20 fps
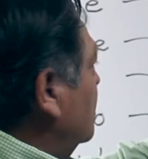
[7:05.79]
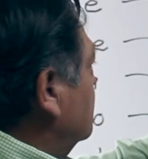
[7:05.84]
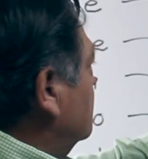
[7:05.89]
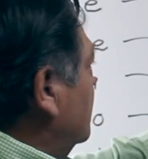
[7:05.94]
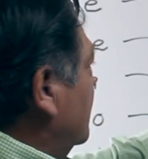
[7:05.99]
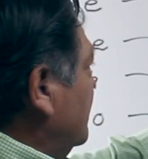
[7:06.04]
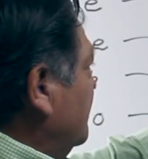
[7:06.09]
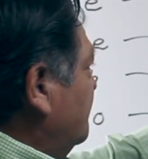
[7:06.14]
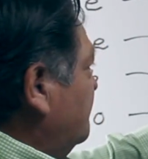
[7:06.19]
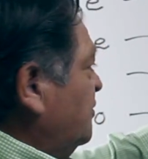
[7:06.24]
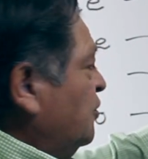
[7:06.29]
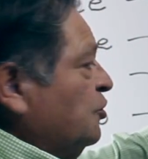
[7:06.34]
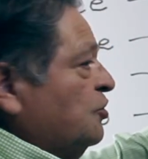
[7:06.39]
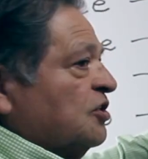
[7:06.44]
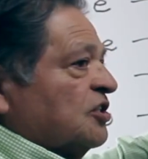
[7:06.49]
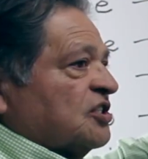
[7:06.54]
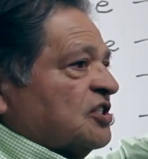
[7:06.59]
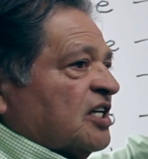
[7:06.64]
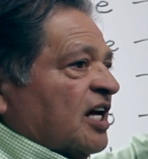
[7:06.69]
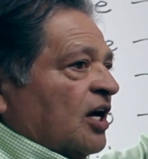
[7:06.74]
But if you
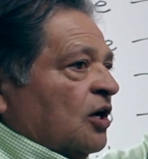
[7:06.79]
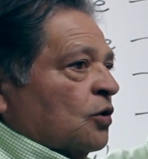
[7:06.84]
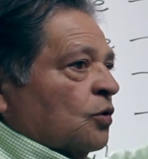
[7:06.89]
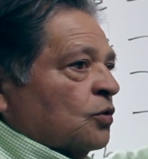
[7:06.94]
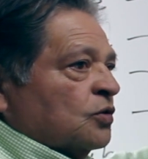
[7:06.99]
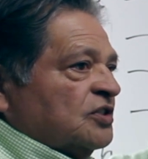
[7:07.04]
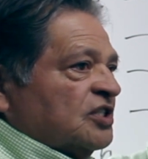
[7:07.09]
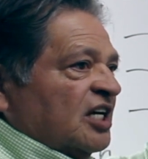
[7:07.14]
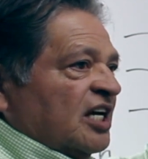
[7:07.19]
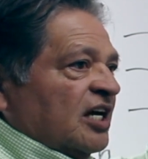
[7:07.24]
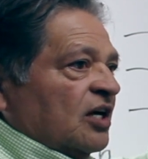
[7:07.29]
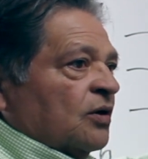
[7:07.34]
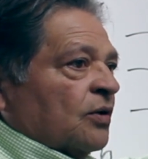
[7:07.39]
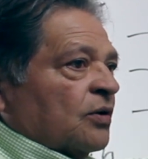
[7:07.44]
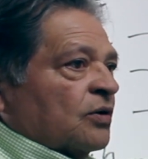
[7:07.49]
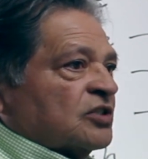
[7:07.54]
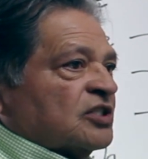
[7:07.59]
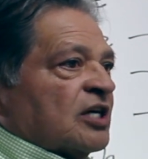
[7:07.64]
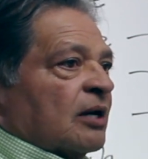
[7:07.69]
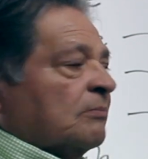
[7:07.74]
just say oji,
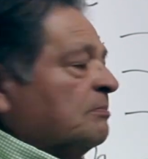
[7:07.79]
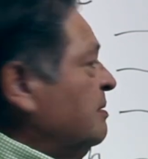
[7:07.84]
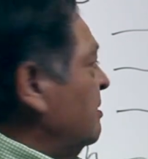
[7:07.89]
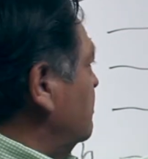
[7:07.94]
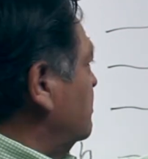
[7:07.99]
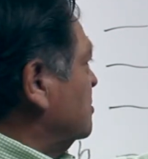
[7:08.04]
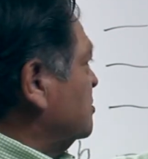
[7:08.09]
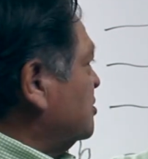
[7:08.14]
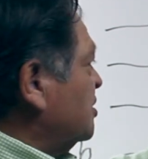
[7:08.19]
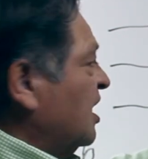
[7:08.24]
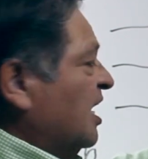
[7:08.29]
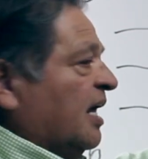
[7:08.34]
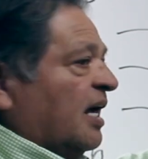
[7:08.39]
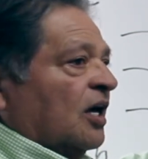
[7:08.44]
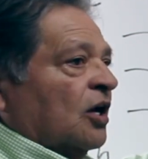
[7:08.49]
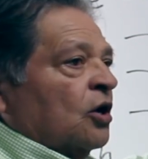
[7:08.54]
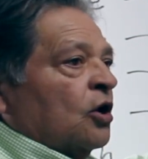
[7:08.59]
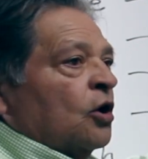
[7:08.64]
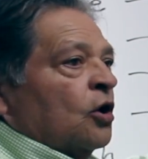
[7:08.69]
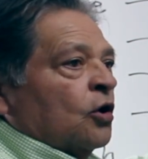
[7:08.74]
or some people
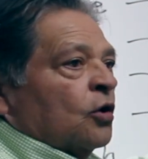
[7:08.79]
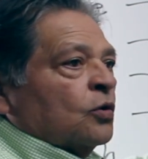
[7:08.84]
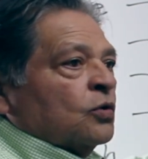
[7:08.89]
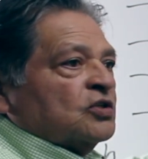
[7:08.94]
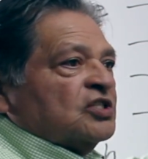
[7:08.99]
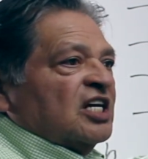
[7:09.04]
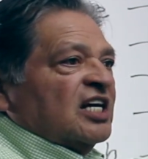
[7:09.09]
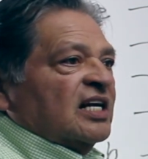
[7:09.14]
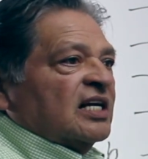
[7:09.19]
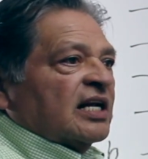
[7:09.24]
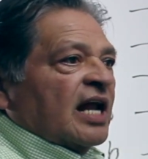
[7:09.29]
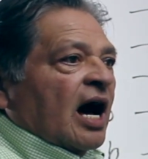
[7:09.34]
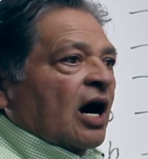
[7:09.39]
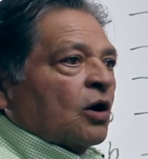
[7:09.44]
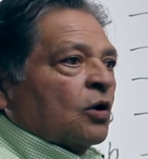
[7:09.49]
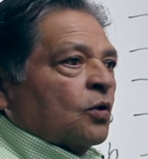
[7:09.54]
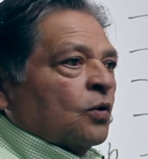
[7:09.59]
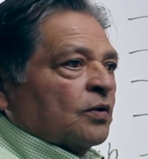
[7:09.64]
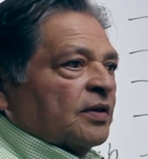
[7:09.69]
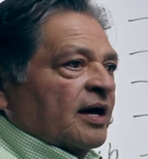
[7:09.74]
say oji
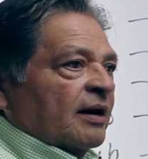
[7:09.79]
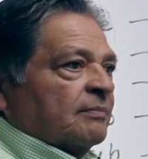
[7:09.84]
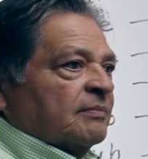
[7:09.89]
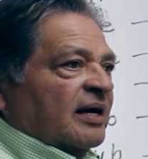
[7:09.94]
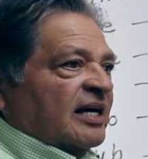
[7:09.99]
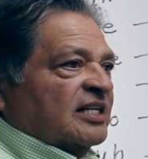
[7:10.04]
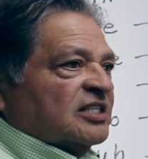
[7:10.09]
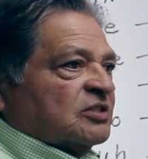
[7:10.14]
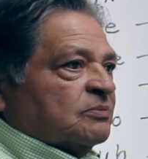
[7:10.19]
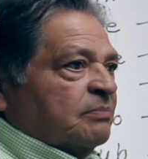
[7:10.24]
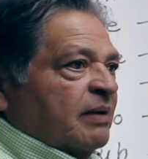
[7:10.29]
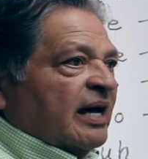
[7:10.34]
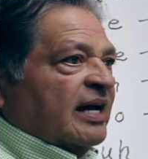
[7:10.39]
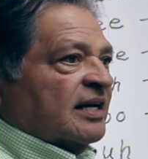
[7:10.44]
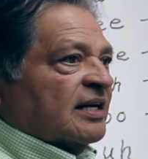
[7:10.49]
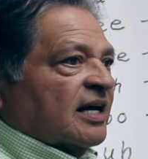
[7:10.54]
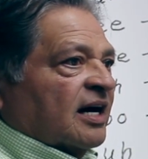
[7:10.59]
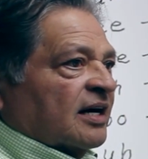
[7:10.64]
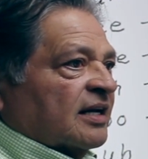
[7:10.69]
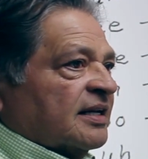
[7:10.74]
sakko, that means
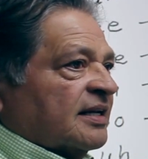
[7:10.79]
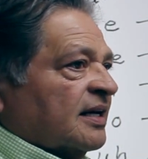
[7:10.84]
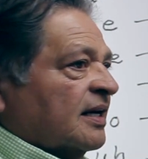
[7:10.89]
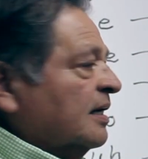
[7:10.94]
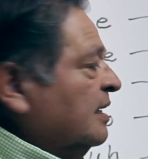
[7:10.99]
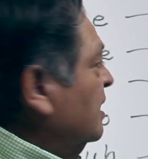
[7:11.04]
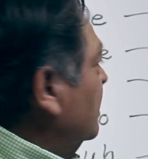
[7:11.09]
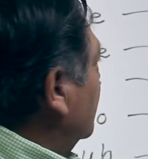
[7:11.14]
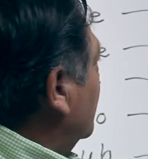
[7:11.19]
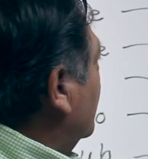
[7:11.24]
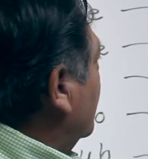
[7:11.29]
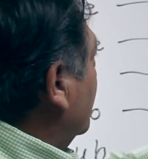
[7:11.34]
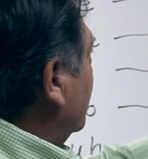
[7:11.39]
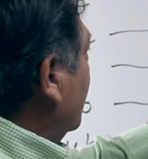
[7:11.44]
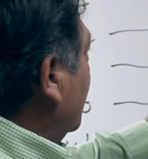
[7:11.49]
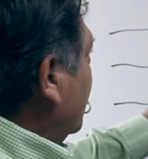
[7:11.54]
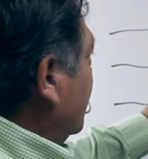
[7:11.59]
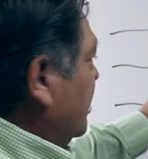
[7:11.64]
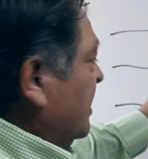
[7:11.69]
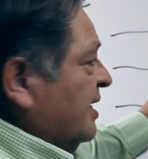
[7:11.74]
big nut,
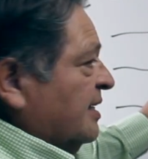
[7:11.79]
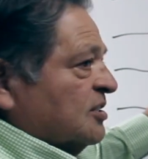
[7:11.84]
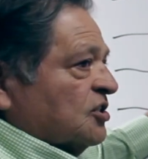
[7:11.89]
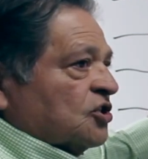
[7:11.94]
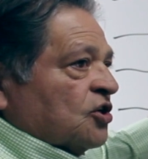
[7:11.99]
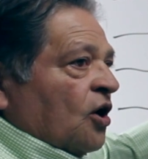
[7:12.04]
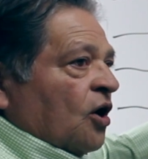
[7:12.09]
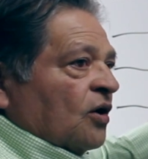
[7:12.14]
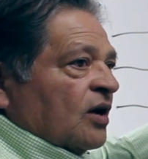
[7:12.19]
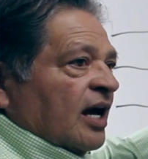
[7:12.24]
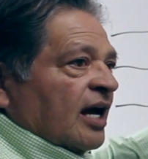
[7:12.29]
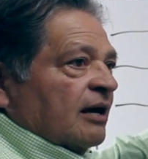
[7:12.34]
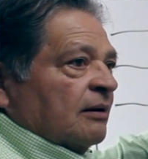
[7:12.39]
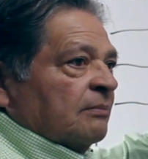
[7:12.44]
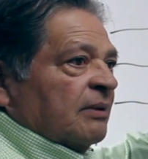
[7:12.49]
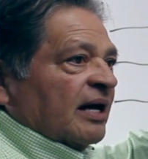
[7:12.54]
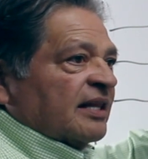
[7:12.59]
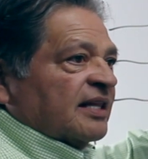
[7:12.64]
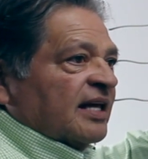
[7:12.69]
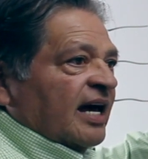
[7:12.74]
and it's talking
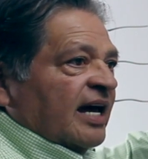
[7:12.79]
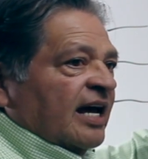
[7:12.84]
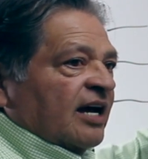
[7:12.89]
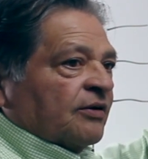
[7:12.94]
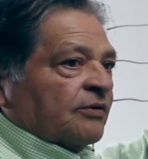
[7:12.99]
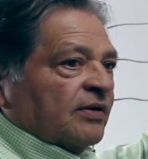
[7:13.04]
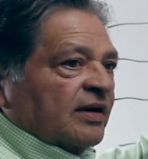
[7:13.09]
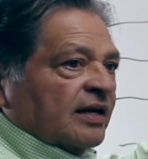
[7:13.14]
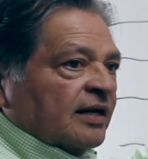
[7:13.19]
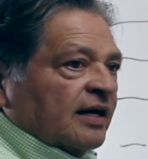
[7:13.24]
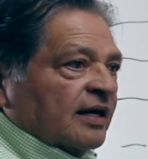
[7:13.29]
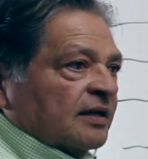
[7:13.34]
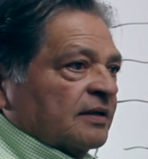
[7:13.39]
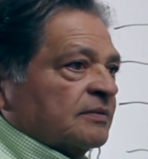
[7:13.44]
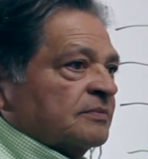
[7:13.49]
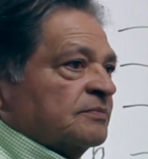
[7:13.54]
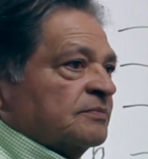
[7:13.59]
about the hickory nut.